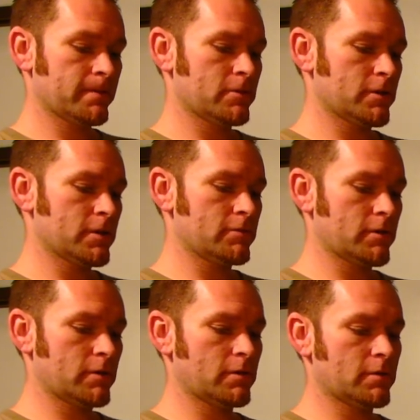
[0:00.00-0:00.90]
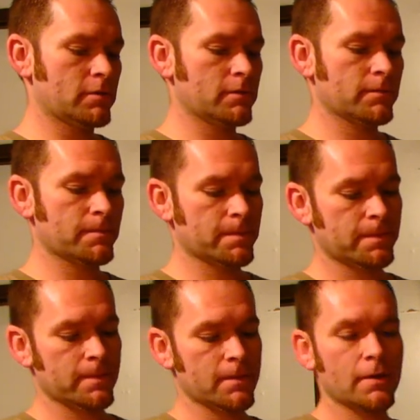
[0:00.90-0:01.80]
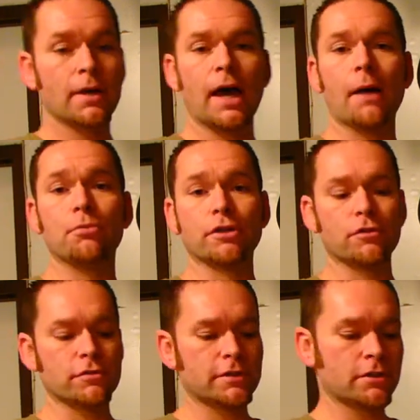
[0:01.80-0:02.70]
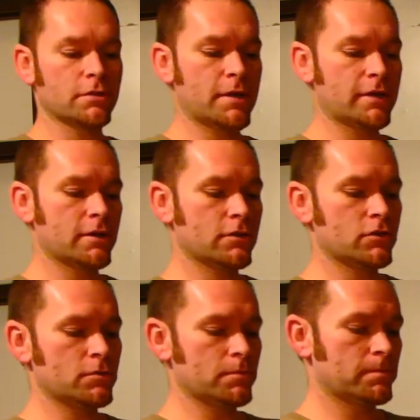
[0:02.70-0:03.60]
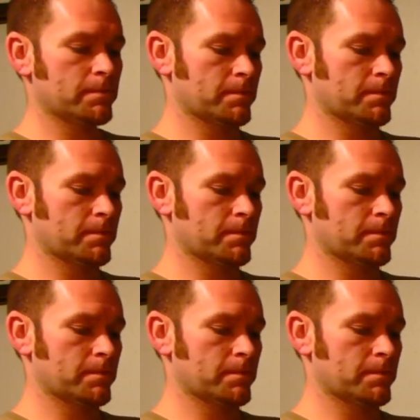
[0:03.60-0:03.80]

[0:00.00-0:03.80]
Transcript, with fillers: And you can even, I'll bring you a receipt. You can make another loop